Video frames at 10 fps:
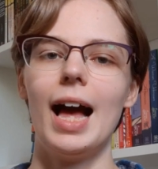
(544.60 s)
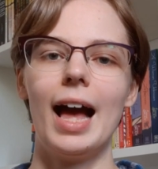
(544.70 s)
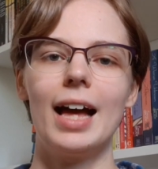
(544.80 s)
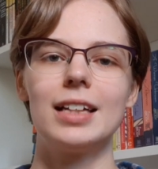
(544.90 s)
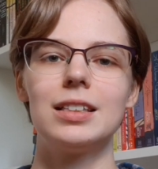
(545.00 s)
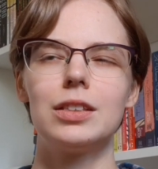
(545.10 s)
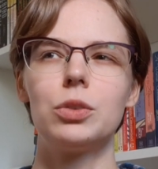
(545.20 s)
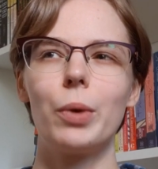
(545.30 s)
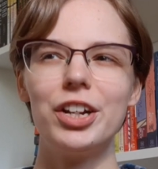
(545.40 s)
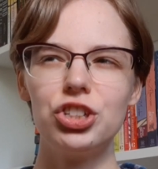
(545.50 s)
And
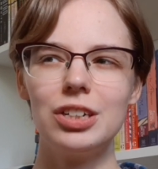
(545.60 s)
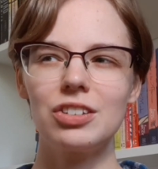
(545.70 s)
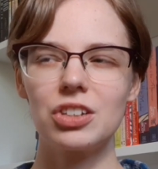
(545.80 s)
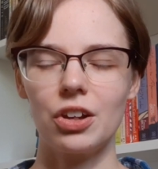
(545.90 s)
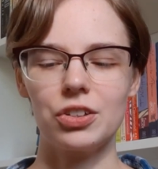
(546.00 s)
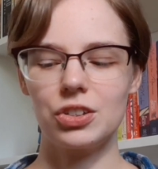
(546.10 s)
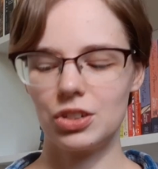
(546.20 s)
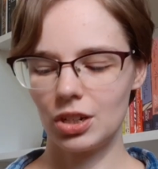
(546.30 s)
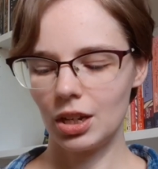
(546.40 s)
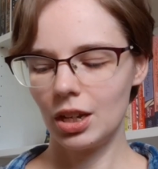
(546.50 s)
the way she
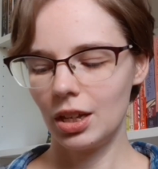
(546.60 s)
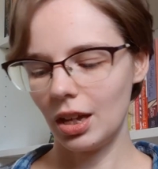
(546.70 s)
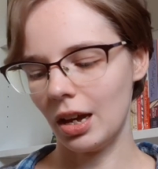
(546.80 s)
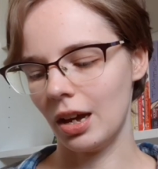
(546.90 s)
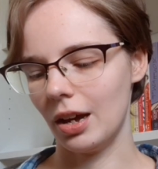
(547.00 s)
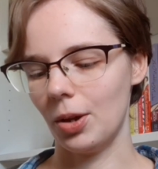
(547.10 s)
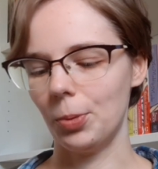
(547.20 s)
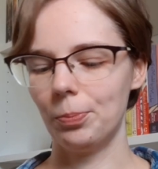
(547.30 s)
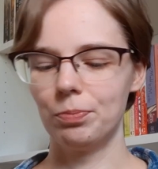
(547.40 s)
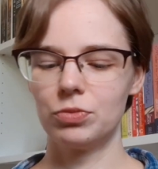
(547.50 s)
discussed
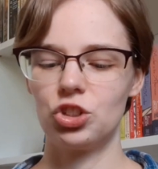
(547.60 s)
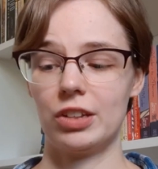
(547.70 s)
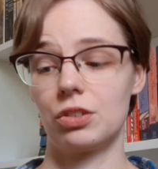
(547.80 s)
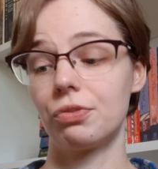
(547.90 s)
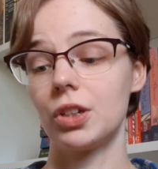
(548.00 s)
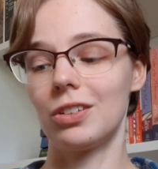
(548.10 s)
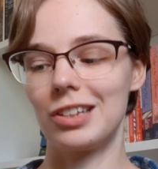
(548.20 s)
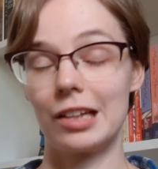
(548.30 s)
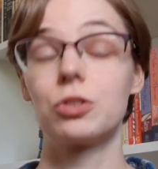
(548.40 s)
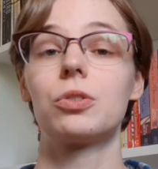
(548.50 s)
Chesterfield's
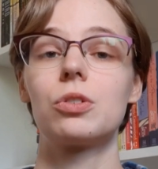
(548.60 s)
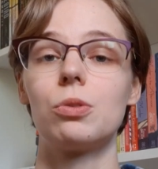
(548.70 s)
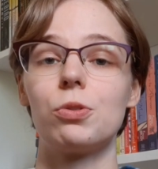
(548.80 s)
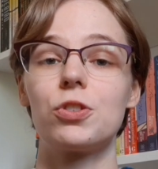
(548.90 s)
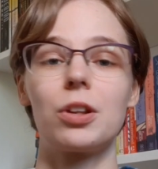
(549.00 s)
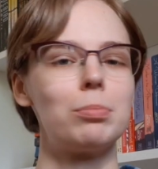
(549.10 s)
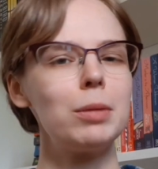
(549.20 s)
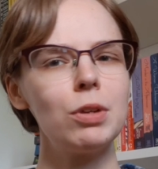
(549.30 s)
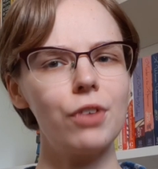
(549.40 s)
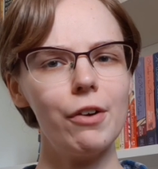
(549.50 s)
Letters to His Son
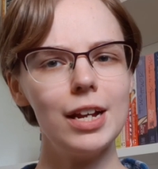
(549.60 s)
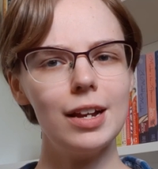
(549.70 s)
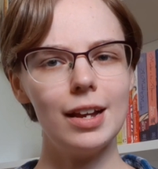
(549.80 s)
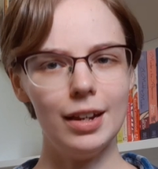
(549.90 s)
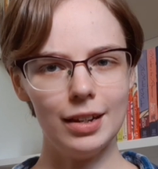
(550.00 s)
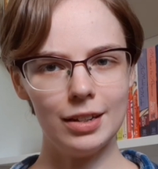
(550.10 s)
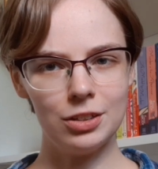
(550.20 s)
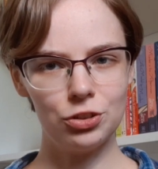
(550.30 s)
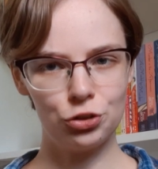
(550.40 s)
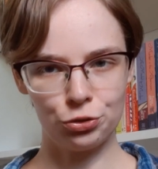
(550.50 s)
made me very
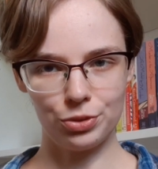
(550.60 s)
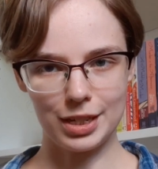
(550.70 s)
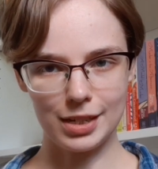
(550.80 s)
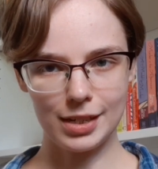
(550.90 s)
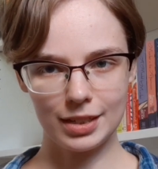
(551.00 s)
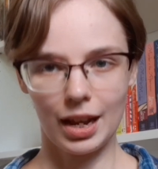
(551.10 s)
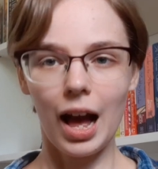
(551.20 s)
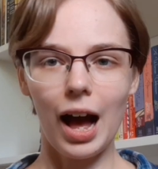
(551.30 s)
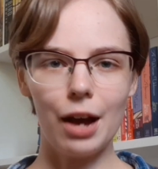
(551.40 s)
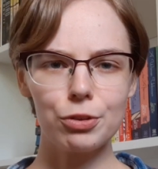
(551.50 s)
intrigued.
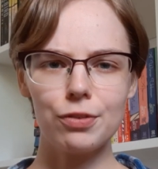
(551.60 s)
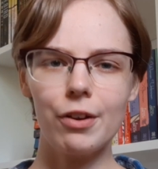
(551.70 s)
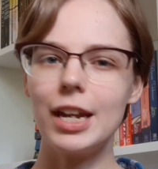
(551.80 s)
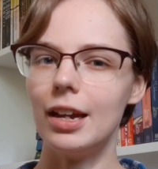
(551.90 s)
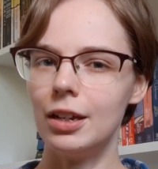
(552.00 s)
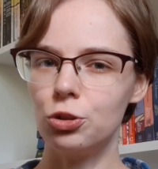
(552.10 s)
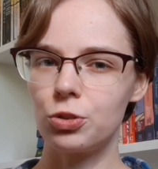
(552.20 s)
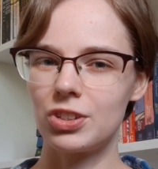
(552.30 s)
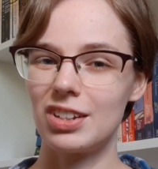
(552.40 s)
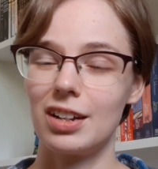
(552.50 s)
I was very
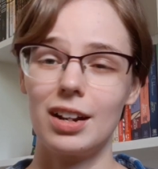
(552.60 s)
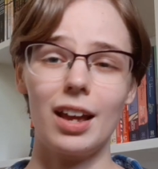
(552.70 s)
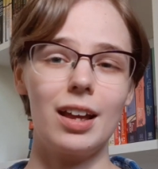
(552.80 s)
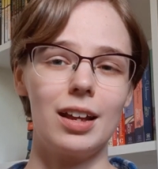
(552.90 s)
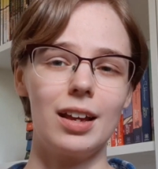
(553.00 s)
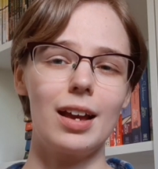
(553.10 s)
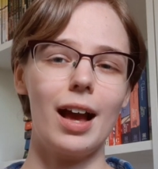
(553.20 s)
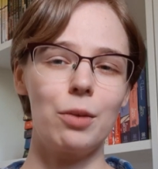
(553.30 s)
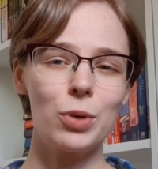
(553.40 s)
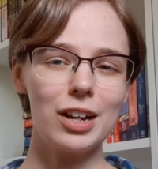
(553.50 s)
interested in it.
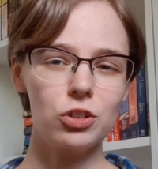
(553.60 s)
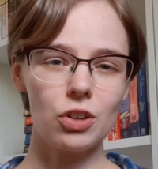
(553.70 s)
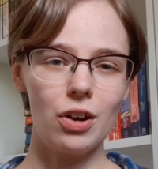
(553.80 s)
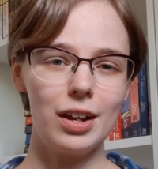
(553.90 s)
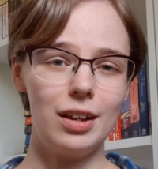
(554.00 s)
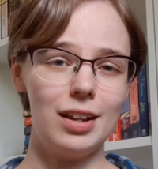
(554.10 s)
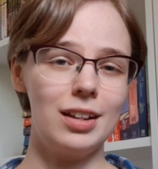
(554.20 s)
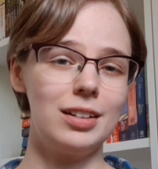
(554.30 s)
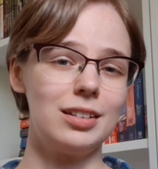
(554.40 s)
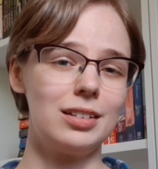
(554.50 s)
And when I saw it
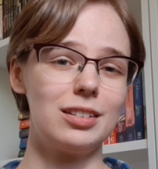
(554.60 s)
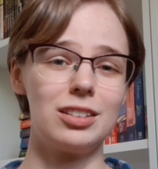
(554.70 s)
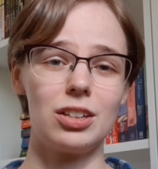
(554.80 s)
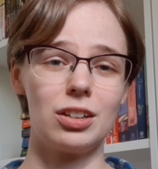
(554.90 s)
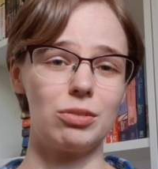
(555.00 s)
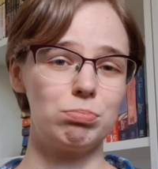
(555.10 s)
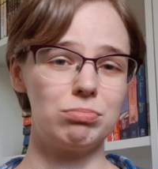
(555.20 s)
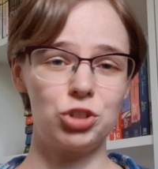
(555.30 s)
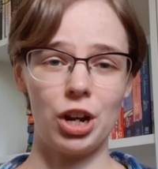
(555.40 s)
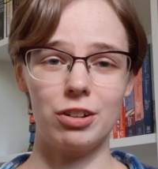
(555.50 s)
in the
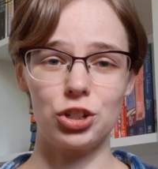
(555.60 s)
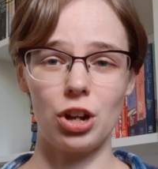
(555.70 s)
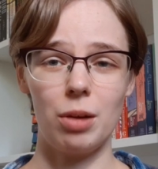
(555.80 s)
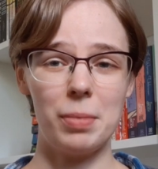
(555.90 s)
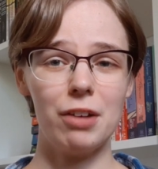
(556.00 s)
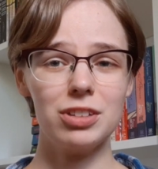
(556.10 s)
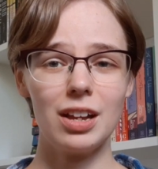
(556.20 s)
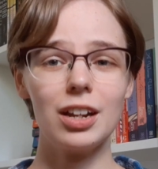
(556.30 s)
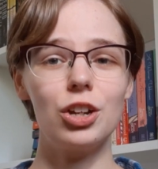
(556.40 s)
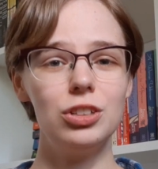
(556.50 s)
charity shop, I was
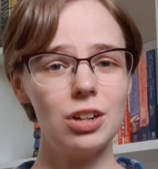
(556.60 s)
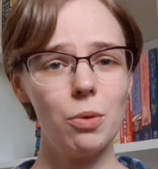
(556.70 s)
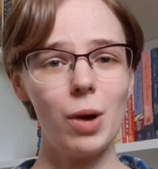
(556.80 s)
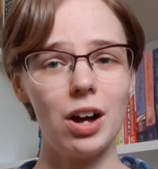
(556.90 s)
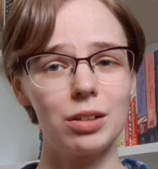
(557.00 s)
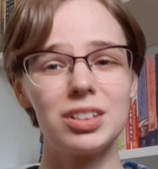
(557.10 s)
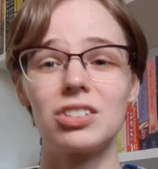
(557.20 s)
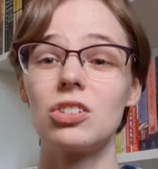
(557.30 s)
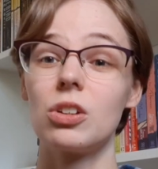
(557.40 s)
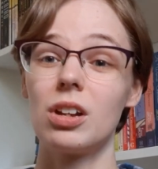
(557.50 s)
like, you know what? This
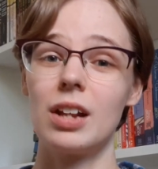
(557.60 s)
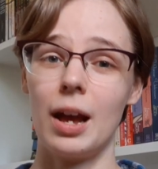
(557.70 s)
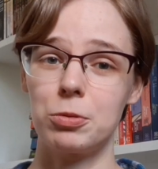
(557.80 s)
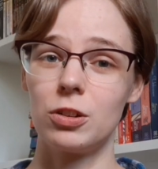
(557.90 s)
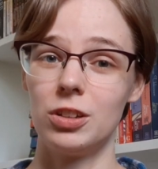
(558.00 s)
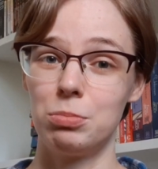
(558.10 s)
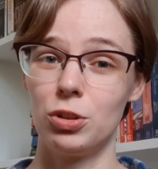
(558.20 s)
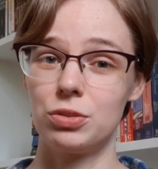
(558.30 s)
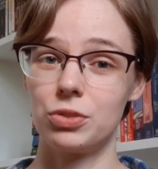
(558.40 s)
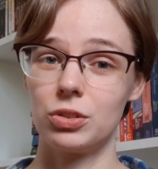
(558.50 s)
is an absolutely
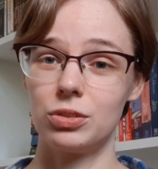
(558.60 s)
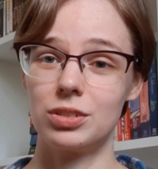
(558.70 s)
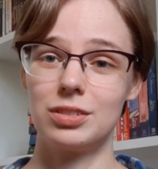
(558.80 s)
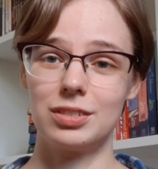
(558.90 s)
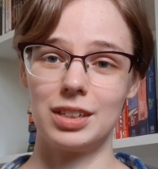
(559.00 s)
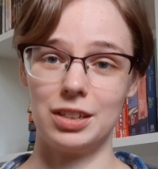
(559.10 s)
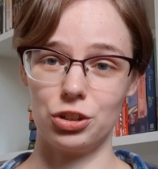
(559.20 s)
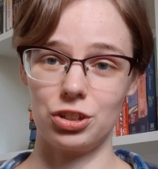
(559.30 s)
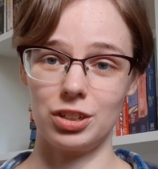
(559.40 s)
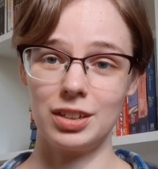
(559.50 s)
beautiful
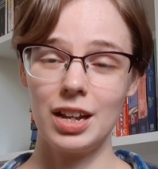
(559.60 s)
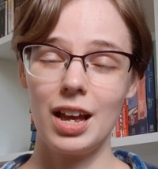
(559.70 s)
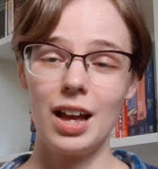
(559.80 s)
edition.